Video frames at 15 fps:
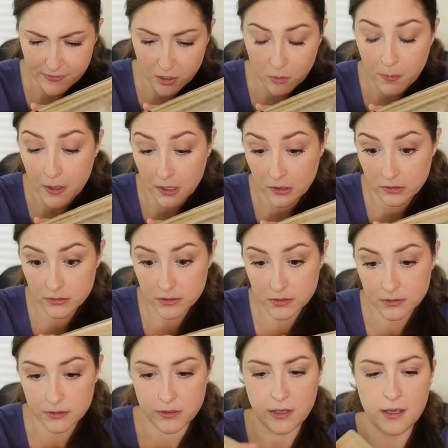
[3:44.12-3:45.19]
oh,
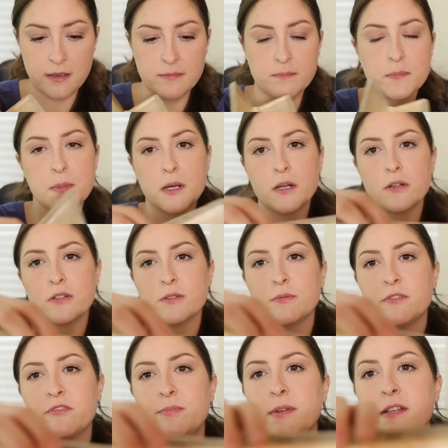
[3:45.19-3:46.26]
pearls. Okay, pearls
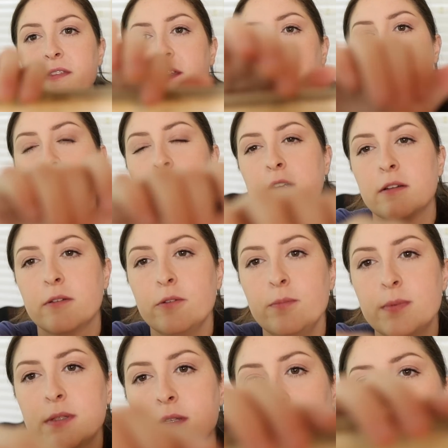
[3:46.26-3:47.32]
would have been in there.
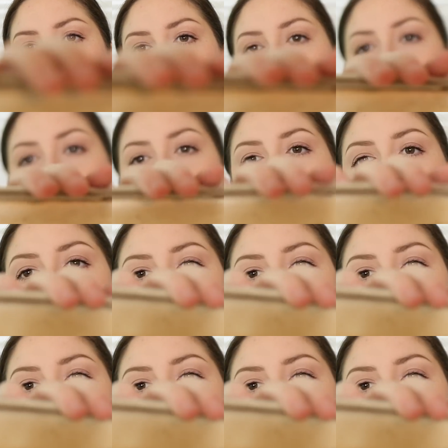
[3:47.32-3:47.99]
Oops. It's